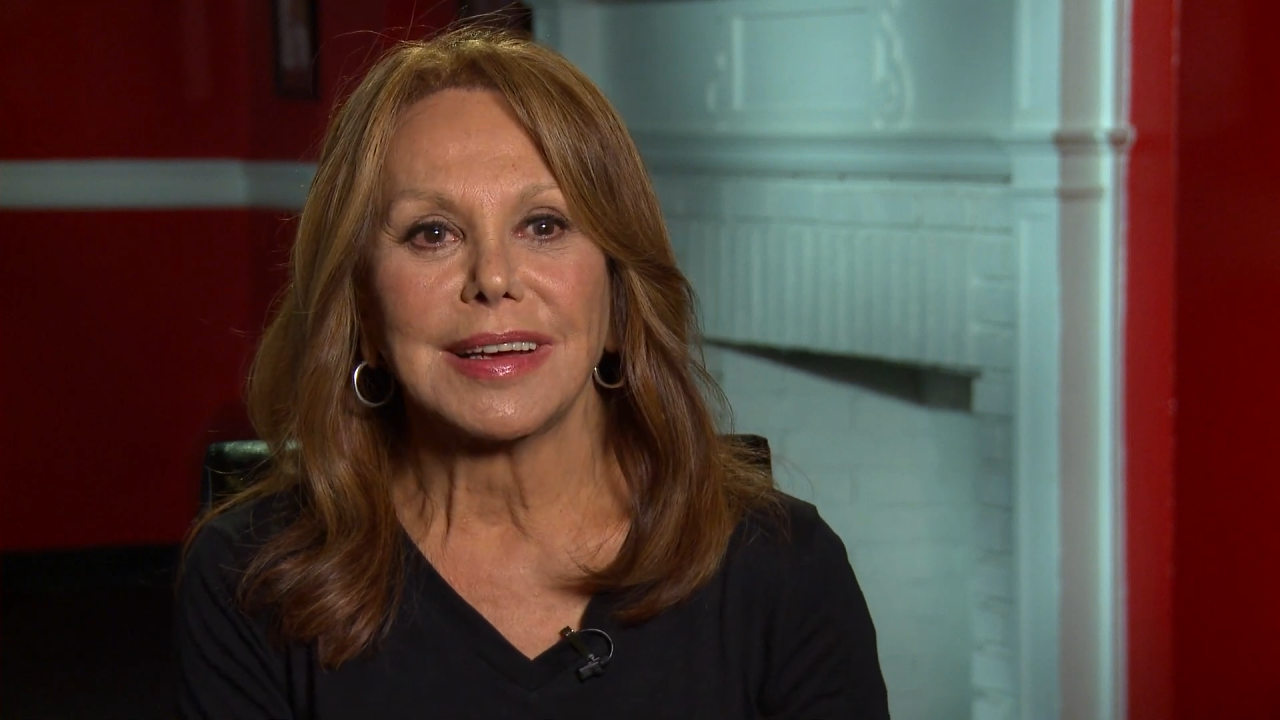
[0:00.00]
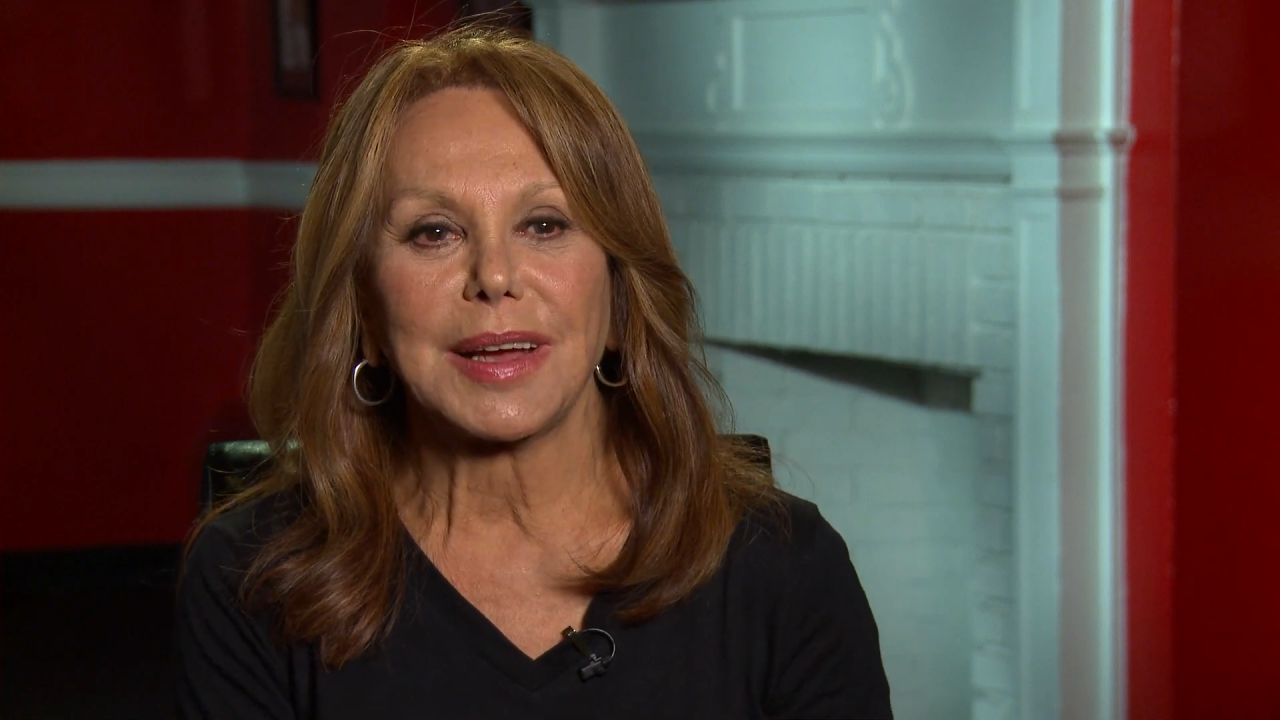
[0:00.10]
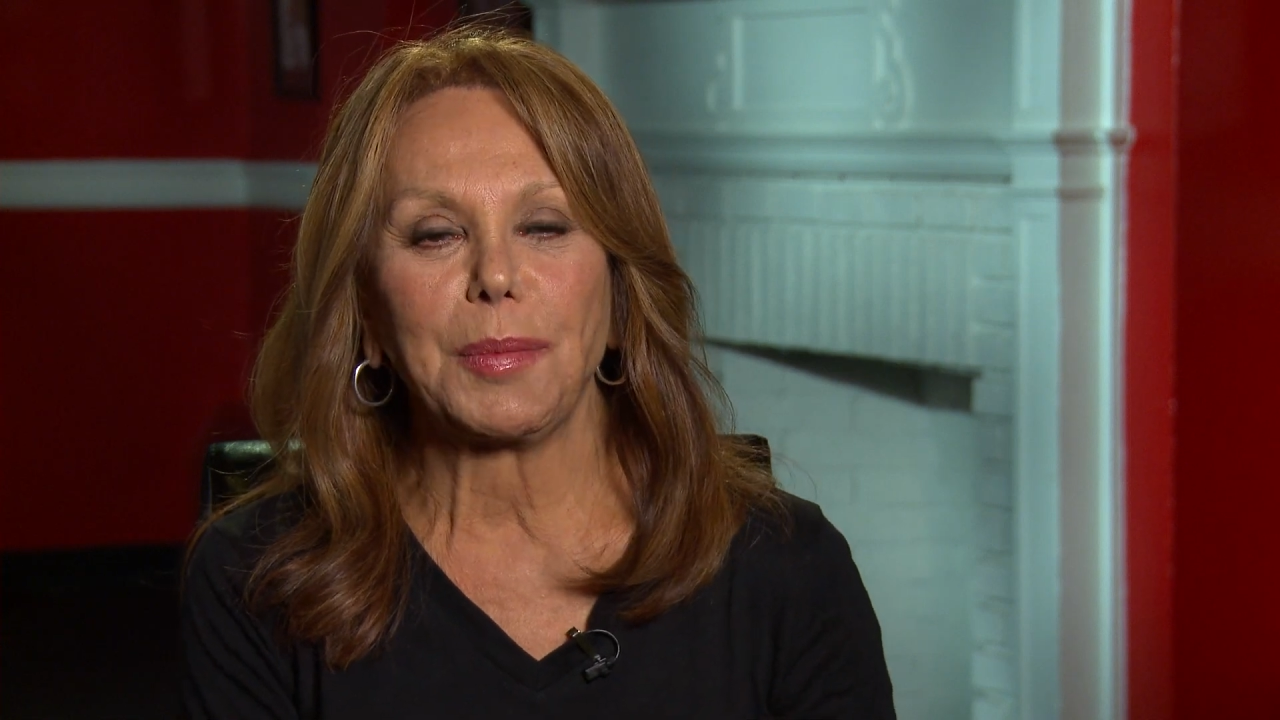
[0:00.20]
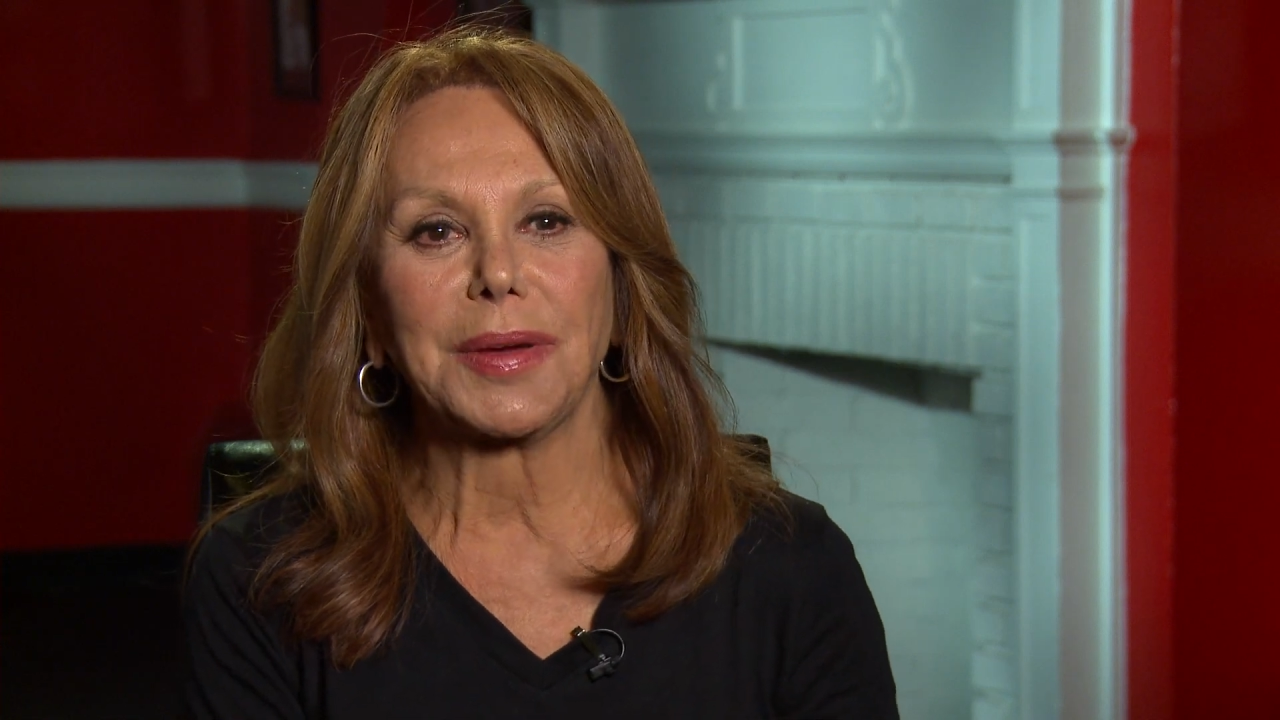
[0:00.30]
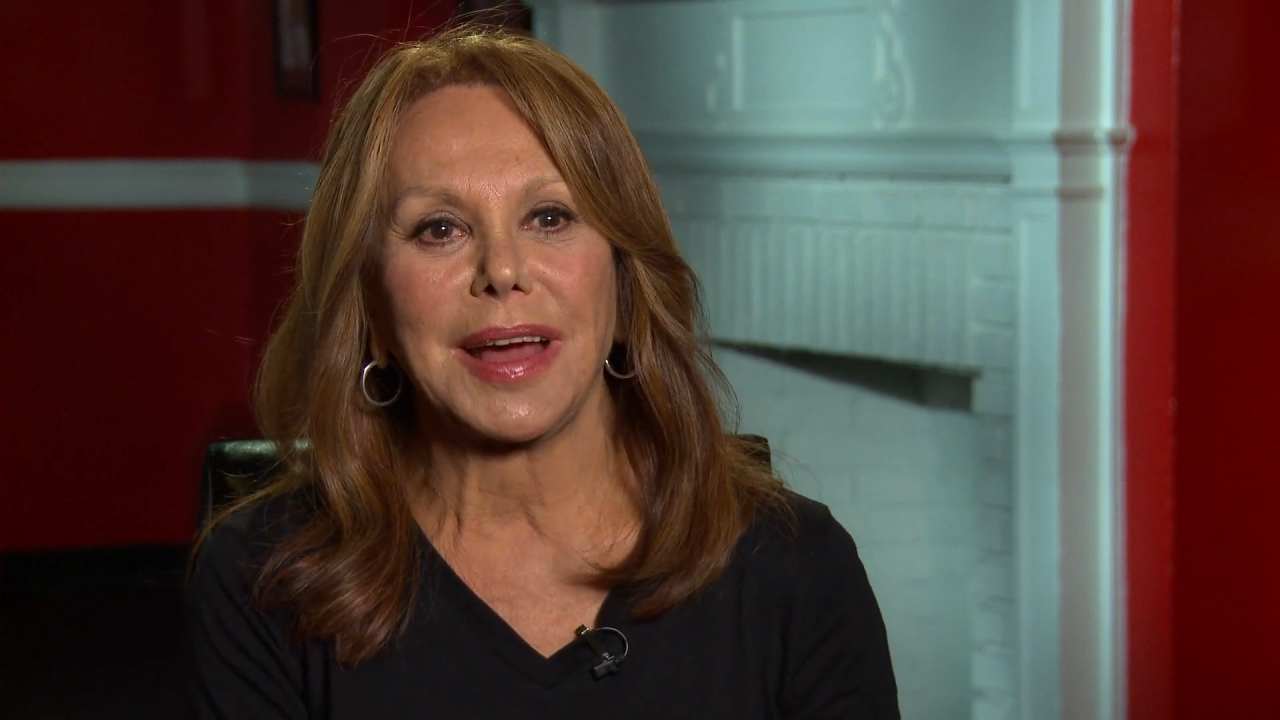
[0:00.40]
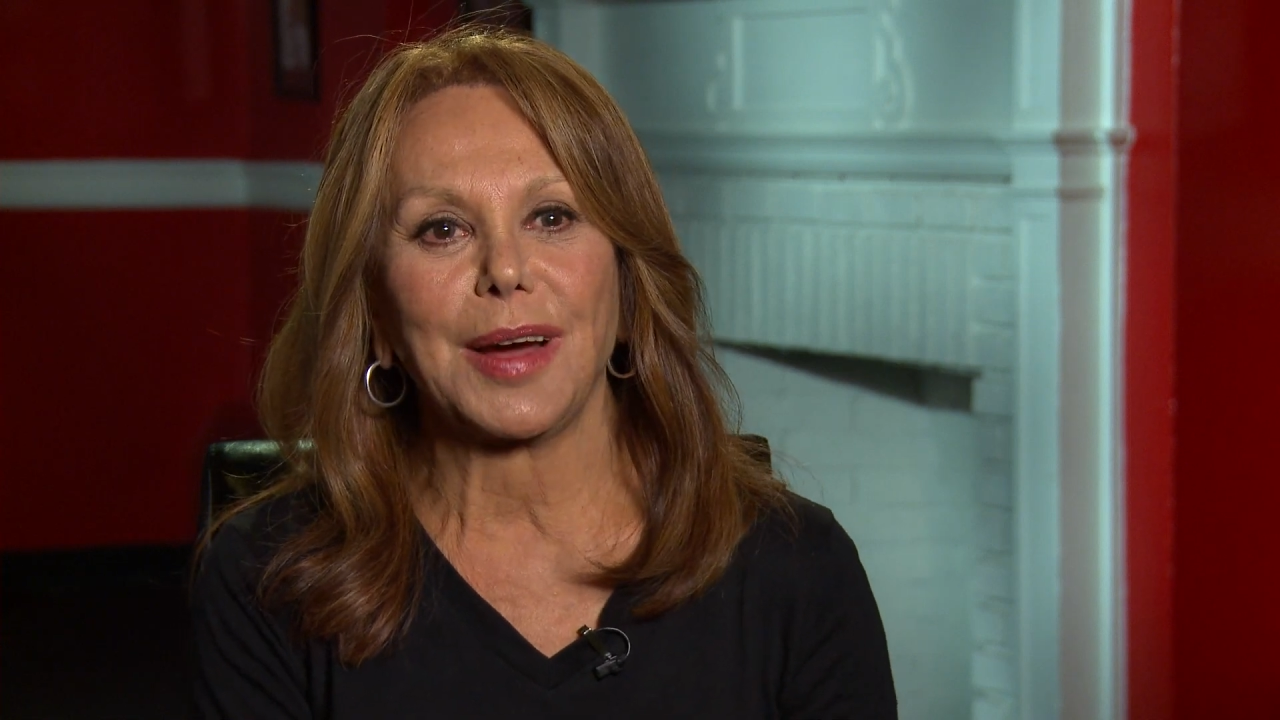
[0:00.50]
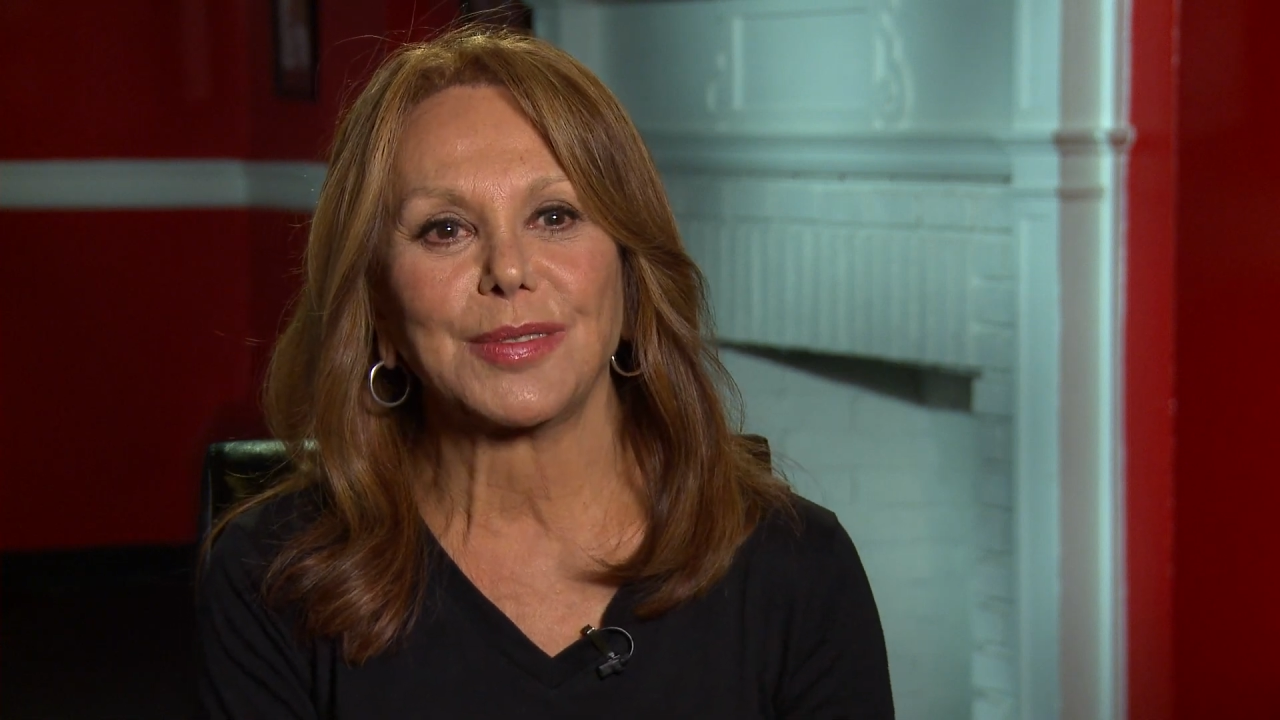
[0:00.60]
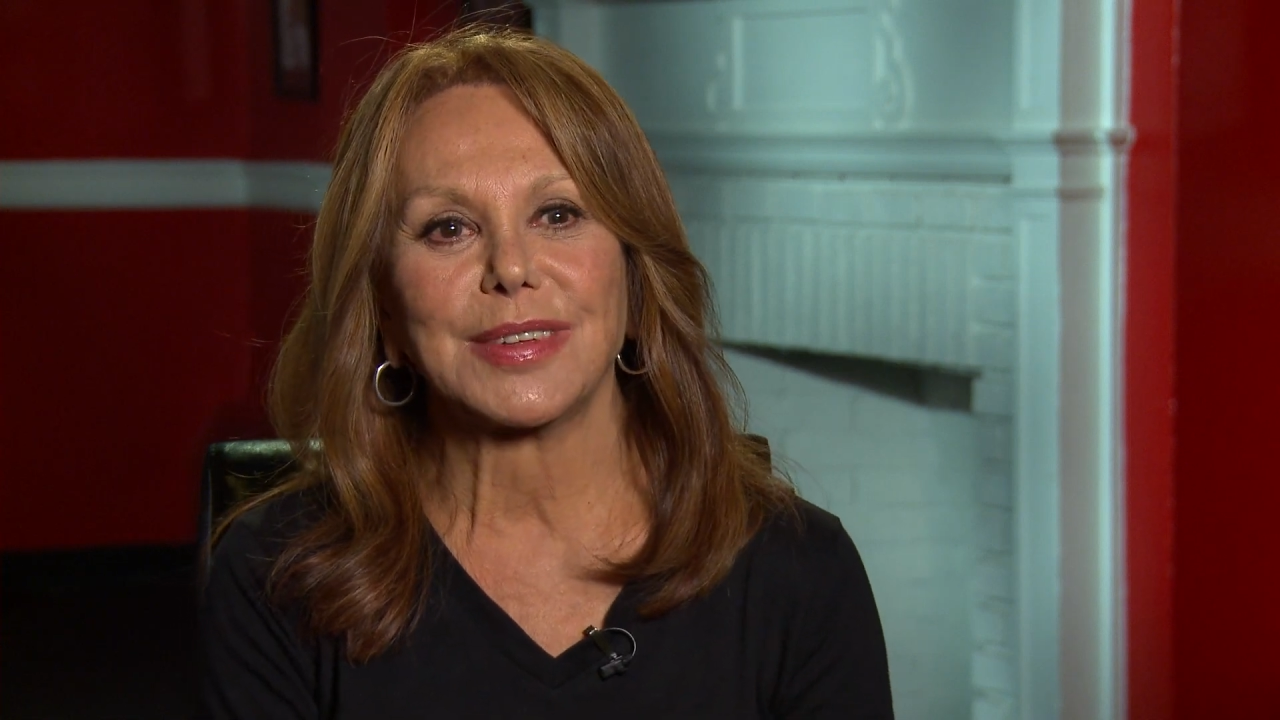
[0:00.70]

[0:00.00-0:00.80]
coming out